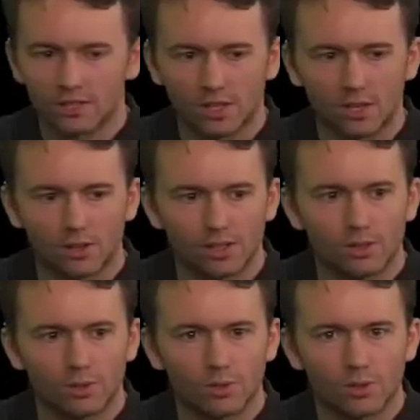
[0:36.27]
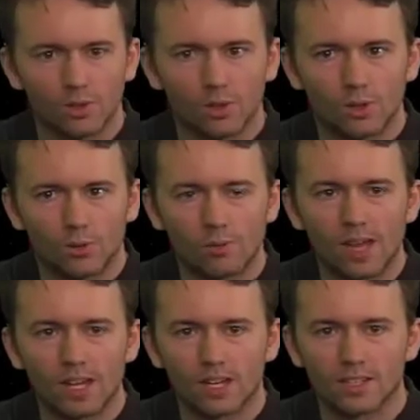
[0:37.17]
so we
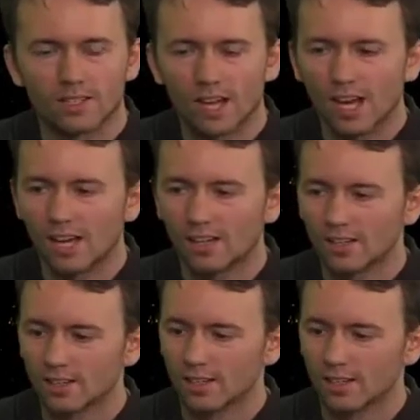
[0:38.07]
made it inside,